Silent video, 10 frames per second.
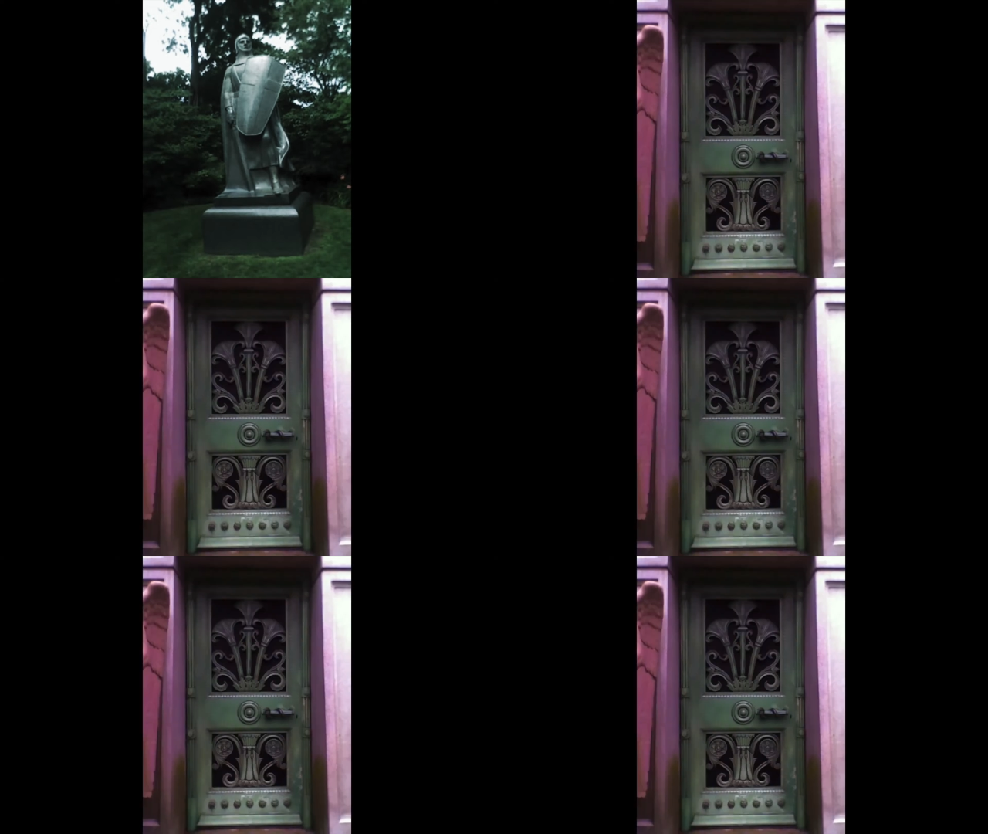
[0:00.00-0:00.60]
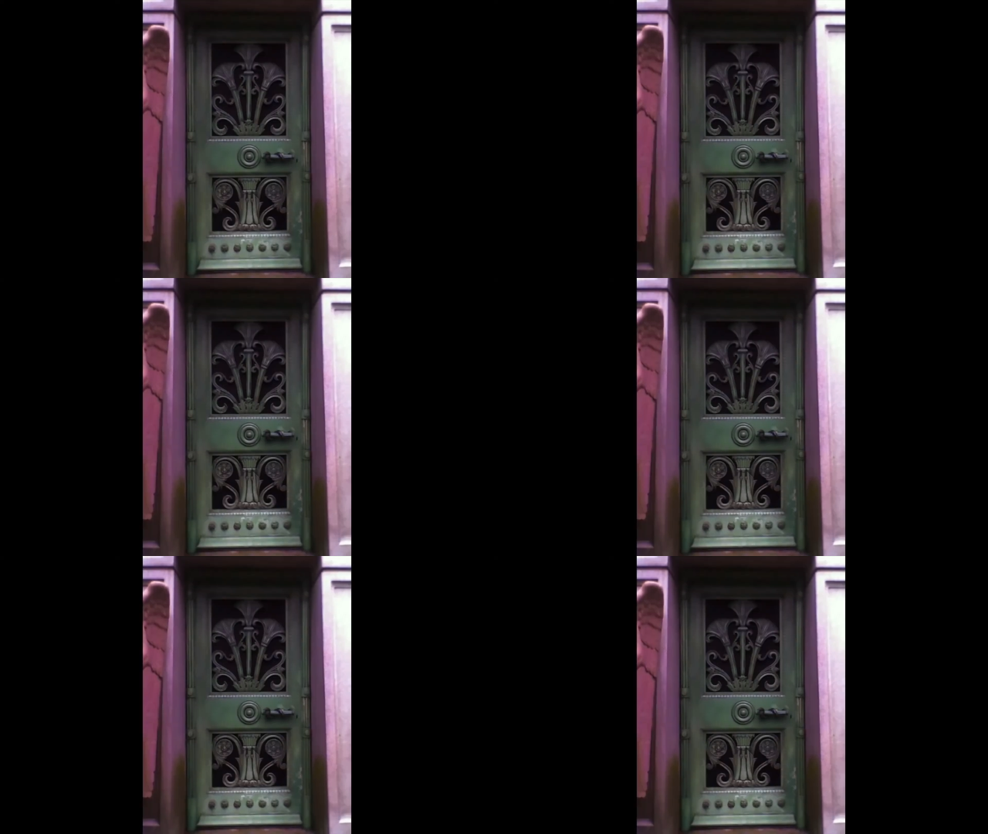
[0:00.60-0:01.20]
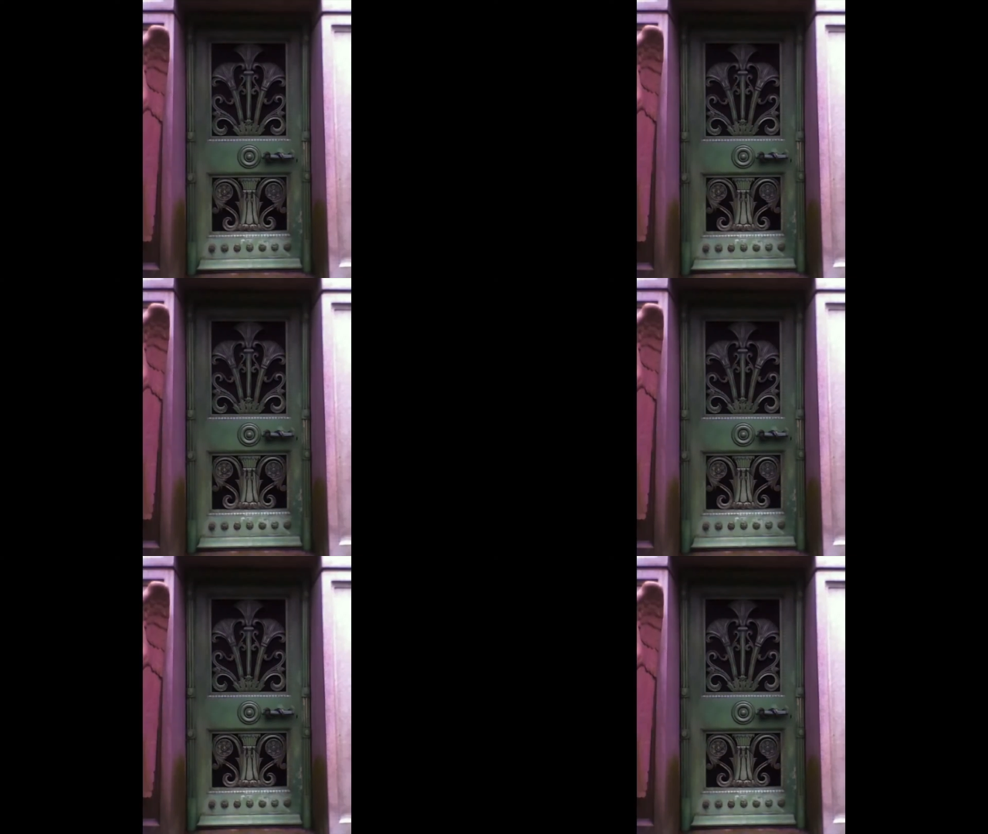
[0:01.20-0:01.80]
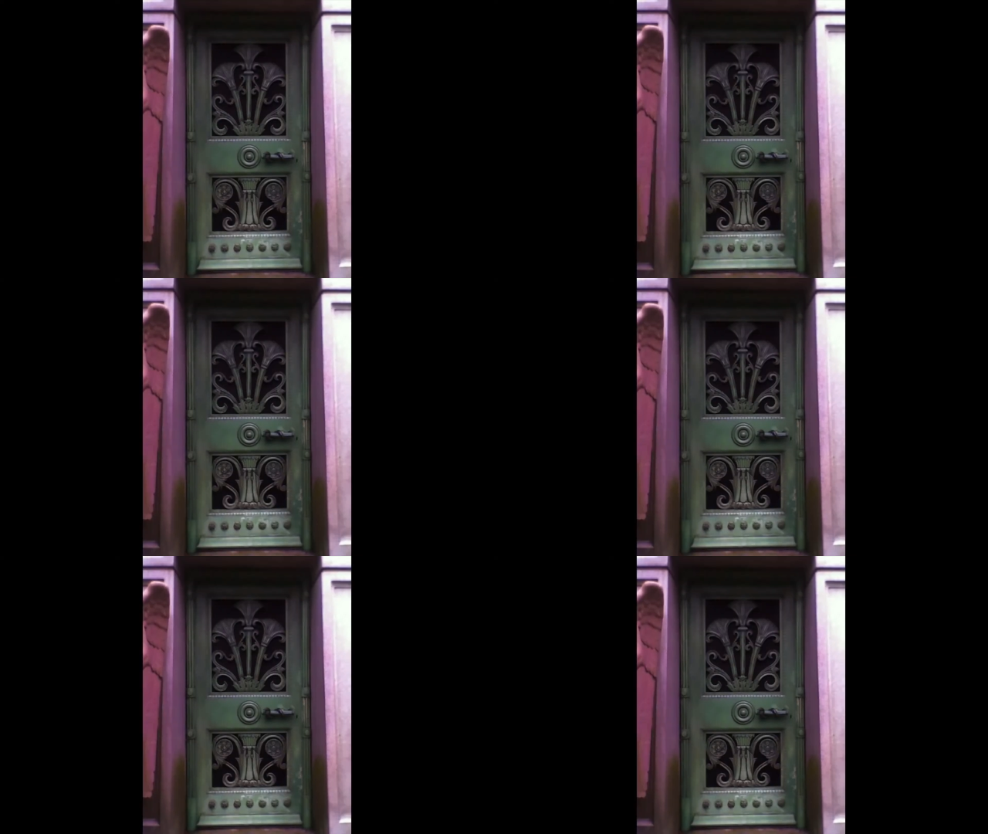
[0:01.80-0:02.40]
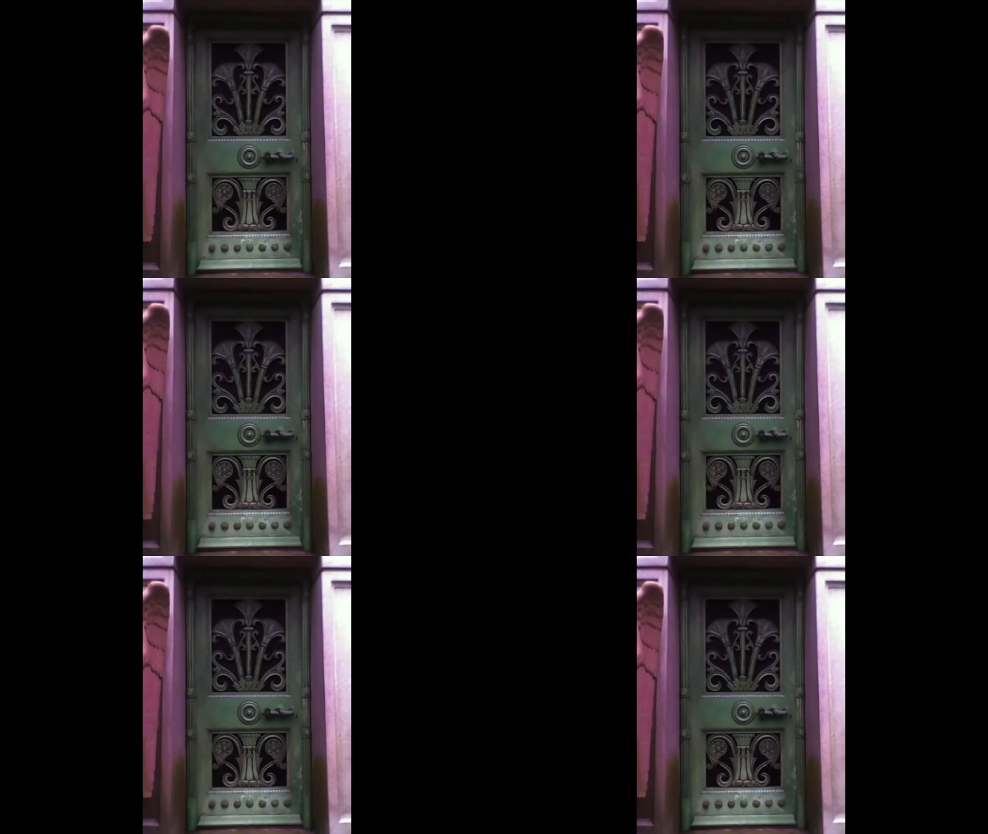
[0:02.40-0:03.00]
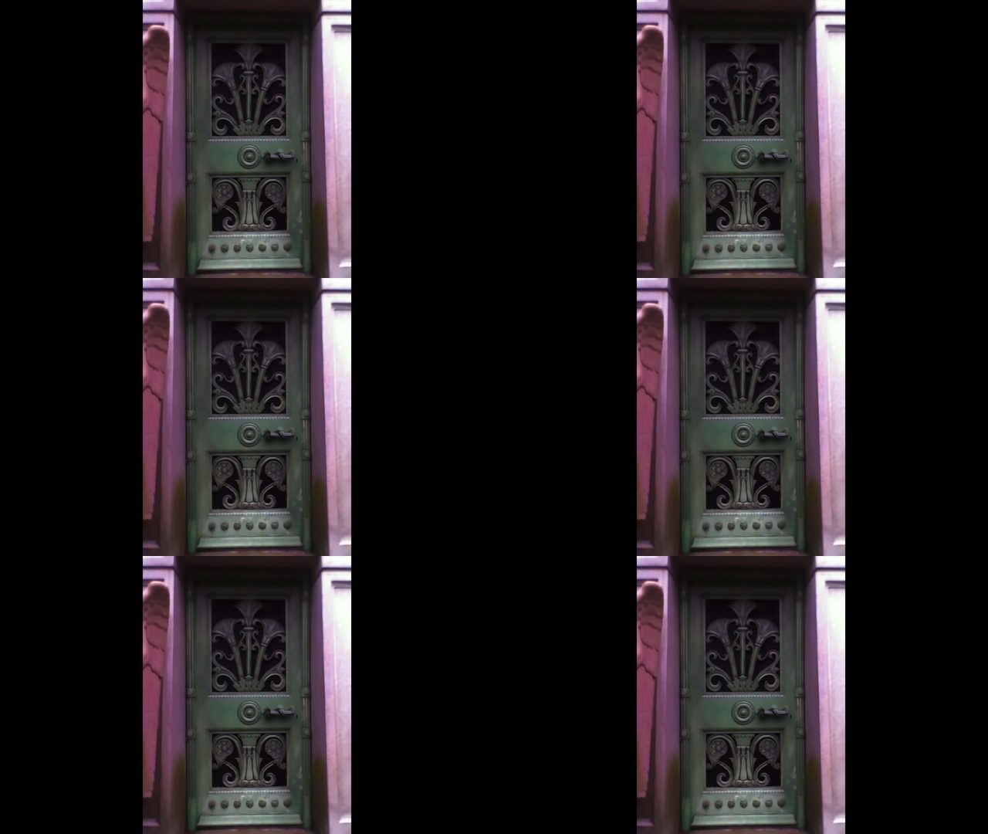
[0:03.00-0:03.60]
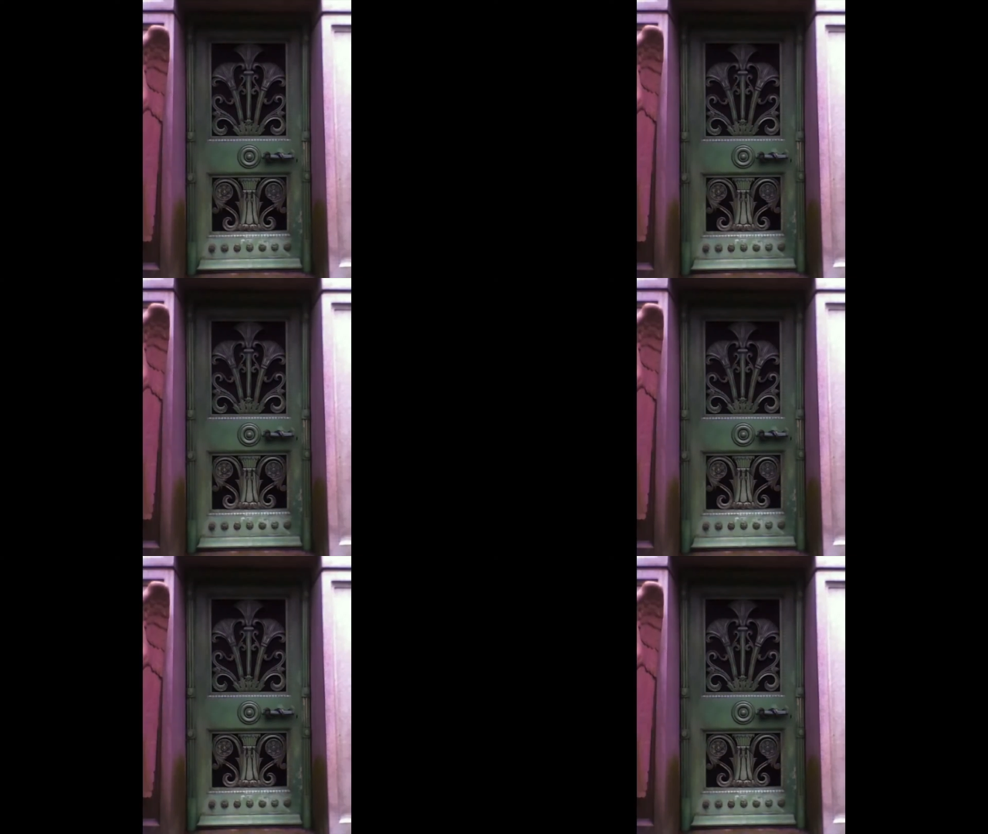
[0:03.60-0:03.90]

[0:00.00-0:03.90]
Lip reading: [unreadable: no face in view]